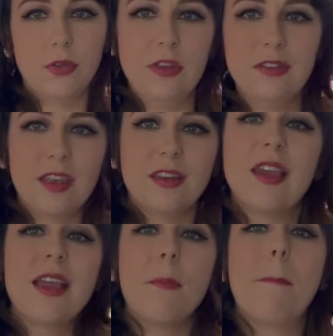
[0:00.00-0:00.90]
These can
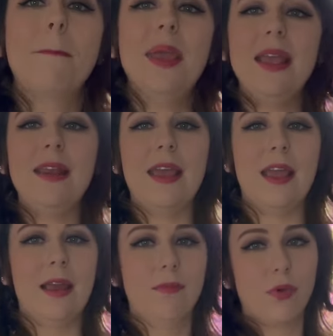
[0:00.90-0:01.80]
take a
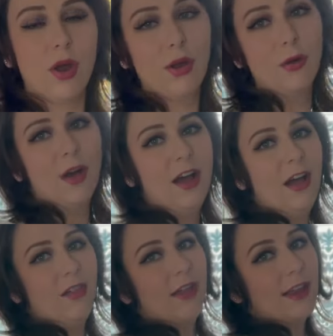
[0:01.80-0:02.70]
beating, bro.
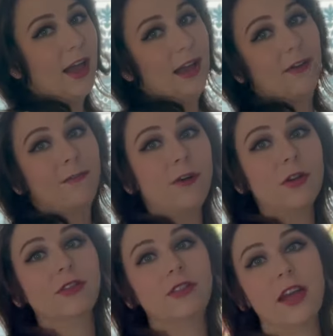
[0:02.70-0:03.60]
Like, I have
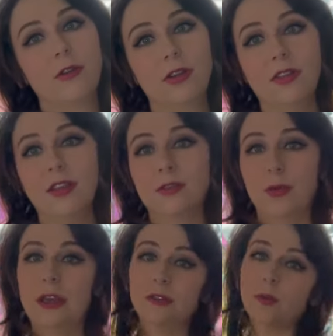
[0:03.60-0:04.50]
fallen down in these
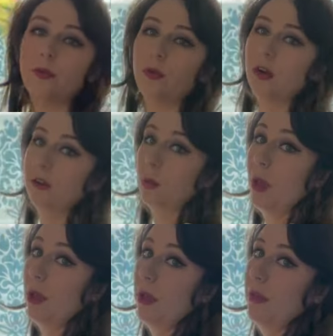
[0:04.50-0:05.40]
wings before as
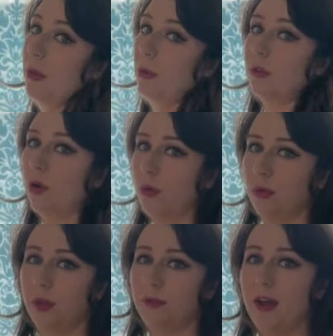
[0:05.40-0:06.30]
well, and they were
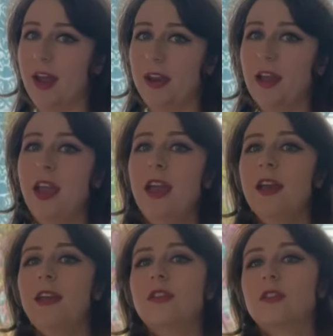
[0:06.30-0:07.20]
totally fine.
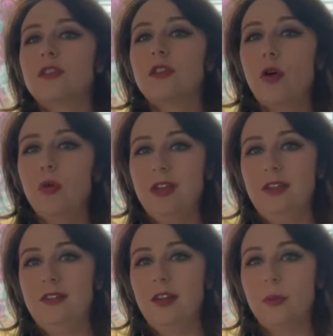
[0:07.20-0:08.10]
It's so
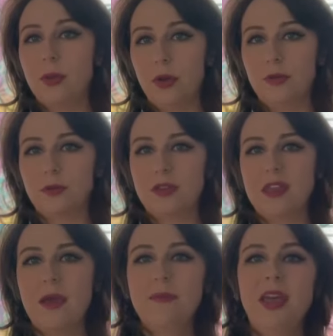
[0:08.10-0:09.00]
easy to pose with
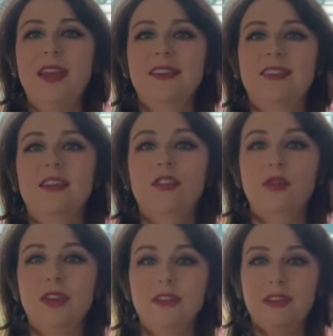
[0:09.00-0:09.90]
them since you
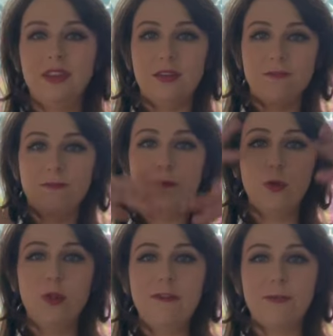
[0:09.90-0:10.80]
can see them
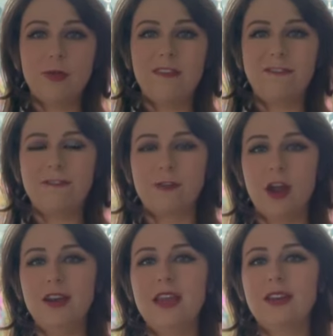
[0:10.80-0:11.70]
fully from the
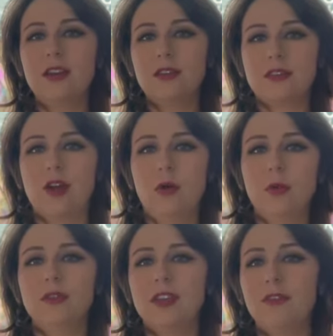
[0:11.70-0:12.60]
front, and it's
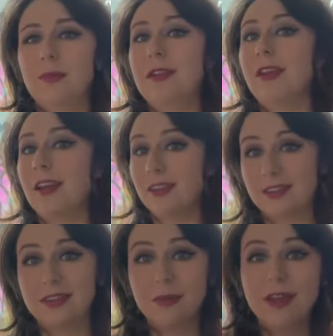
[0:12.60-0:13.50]
almost giving me like a
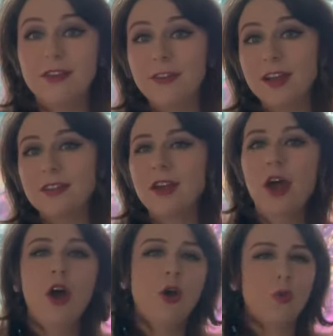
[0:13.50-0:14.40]
slimming effect,
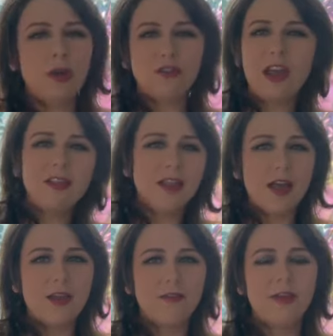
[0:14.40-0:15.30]
which I
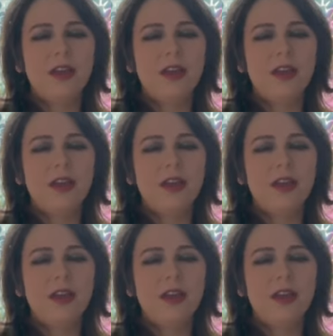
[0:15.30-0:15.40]
love,